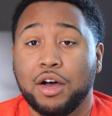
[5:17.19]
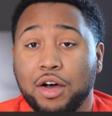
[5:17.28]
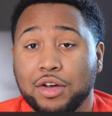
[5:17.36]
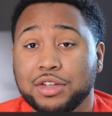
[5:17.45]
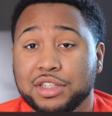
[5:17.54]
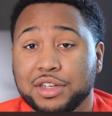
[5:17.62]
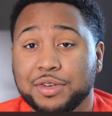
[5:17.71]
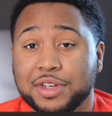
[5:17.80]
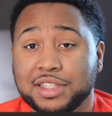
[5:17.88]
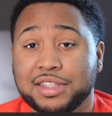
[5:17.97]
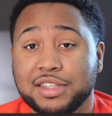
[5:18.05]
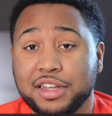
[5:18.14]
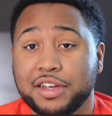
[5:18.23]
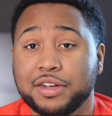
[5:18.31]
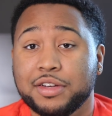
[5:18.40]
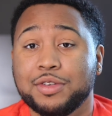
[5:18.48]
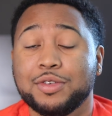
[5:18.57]
Also in
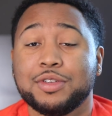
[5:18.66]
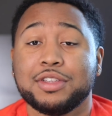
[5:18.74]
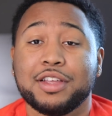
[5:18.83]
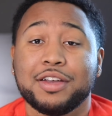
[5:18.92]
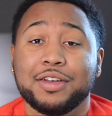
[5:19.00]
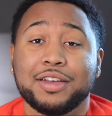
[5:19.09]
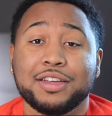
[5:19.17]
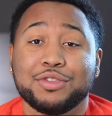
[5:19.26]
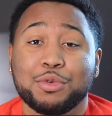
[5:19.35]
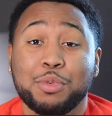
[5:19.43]
sneaker news, there is